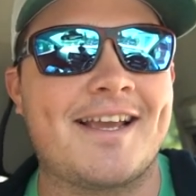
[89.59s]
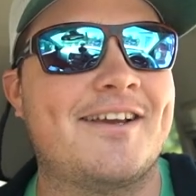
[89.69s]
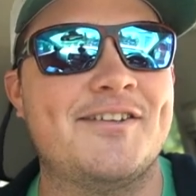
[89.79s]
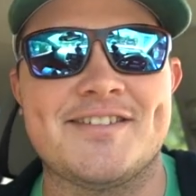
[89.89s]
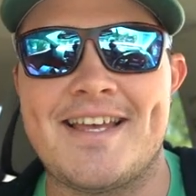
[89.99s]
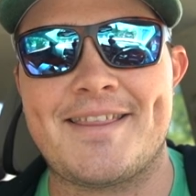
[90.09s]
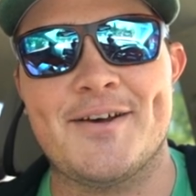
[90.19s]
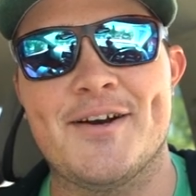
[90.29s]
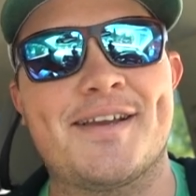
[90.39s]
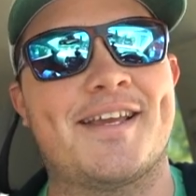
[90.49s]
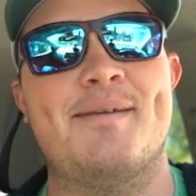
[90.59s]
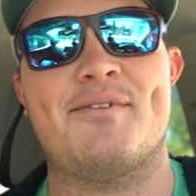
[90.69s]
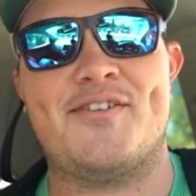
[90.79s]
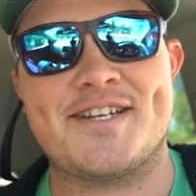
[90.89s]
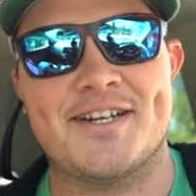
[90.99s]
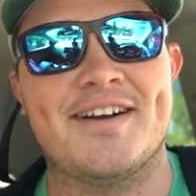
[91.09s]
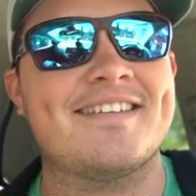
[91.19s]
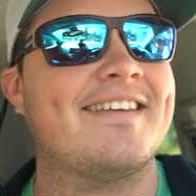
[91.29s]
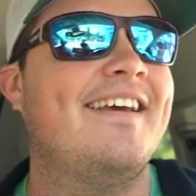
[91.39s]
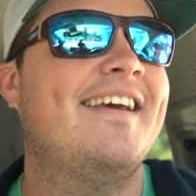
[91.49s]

couldn't set the hook and keep a fish hooked.